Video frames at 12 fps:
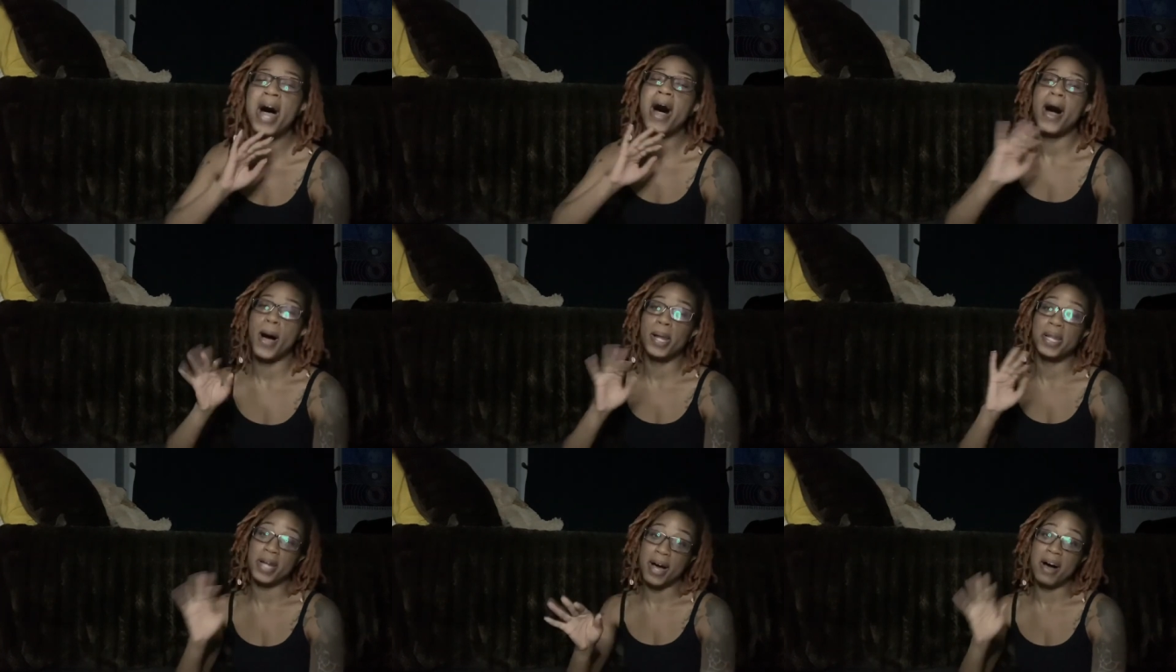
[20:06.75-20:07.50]
All
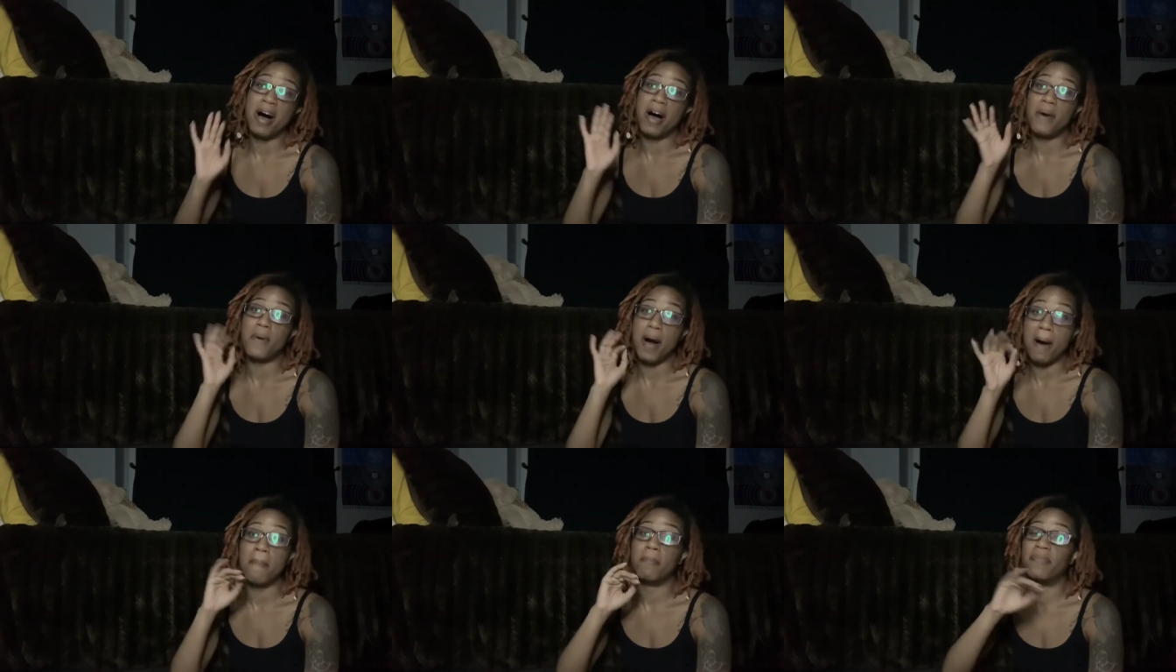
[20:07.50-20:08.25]
in all, all,
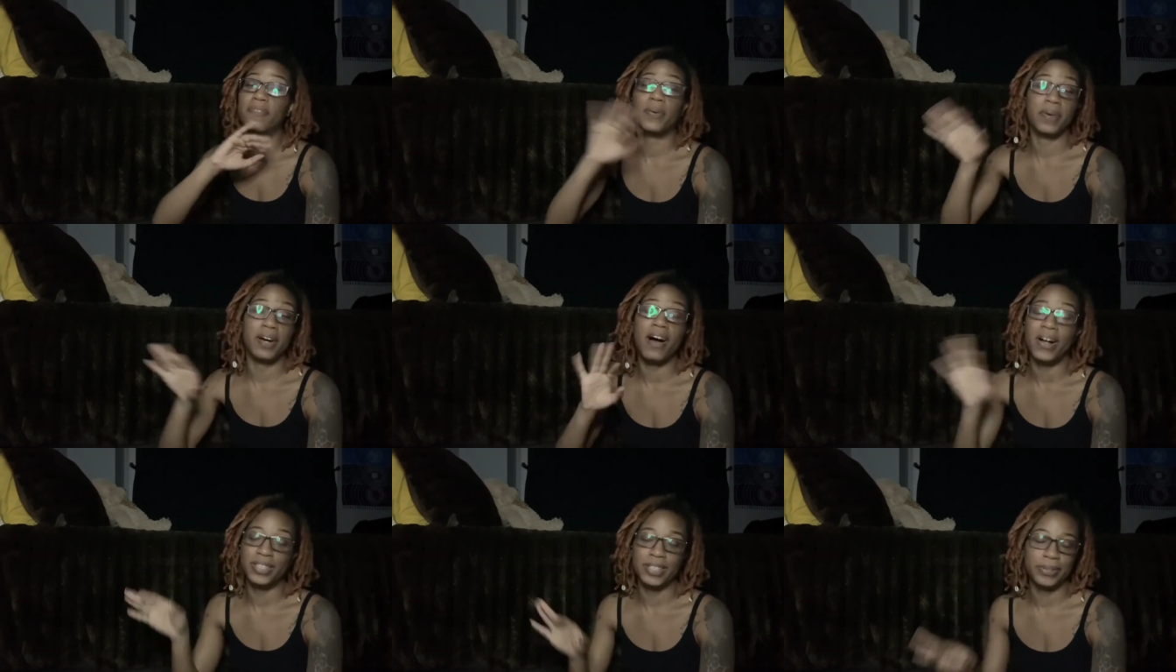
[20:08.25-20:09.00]
uh, uh, for real,
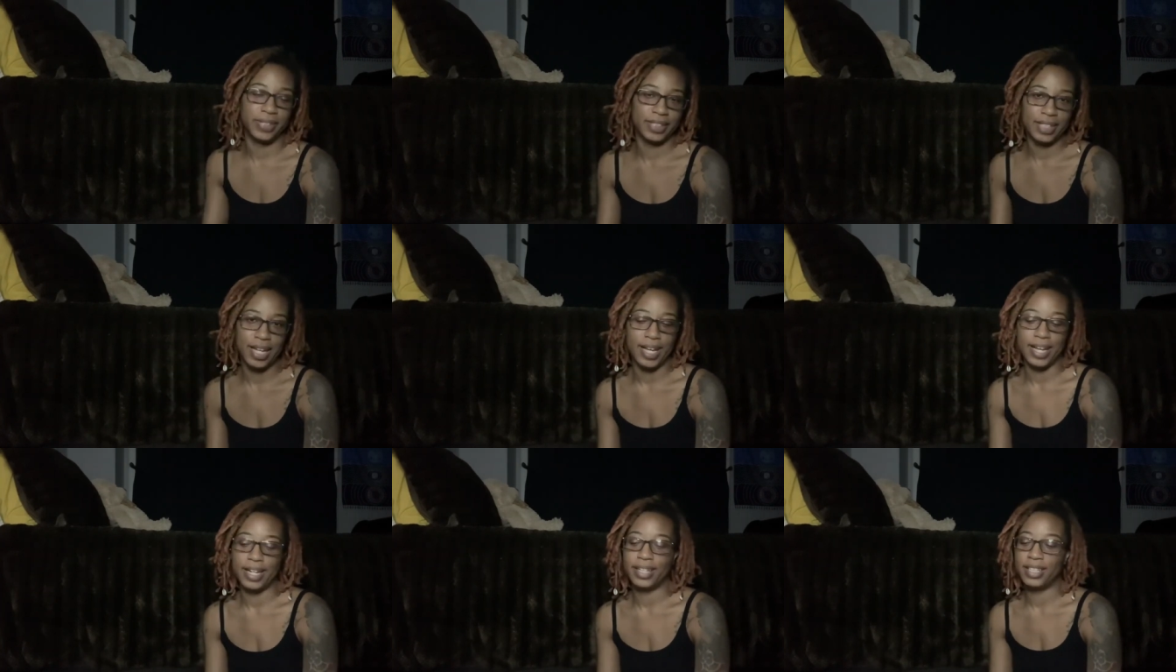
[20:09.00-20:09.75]
all jokes
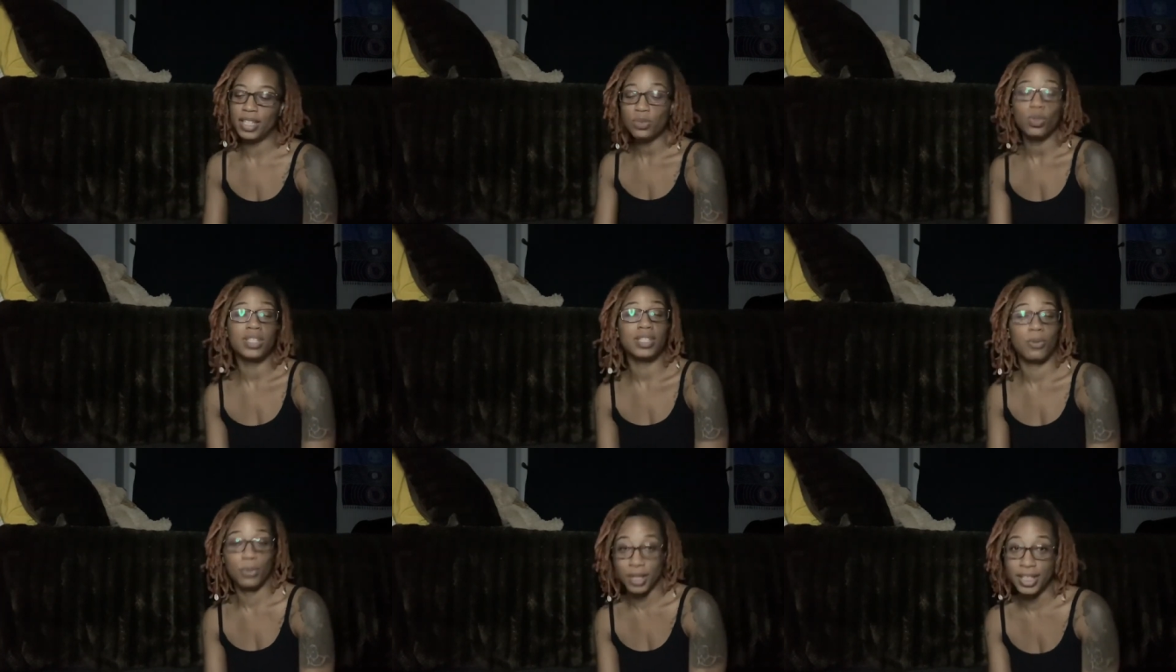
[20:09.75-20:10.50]
aside, this was
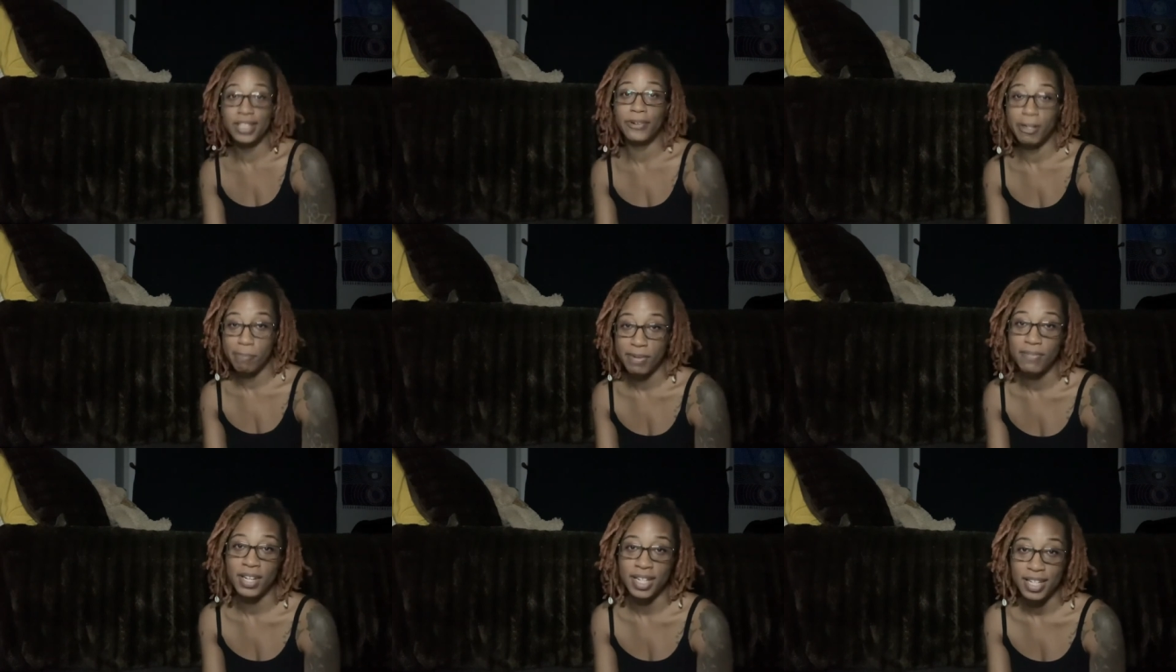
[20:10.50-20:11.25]
a really creepy
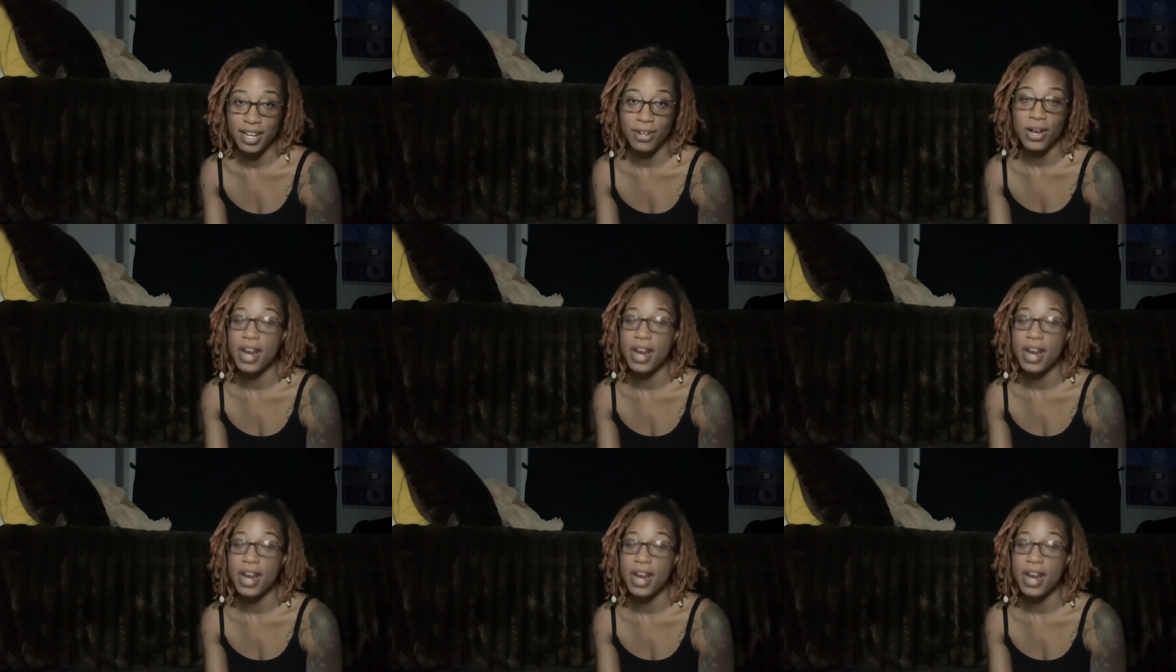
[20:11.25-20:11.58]
video.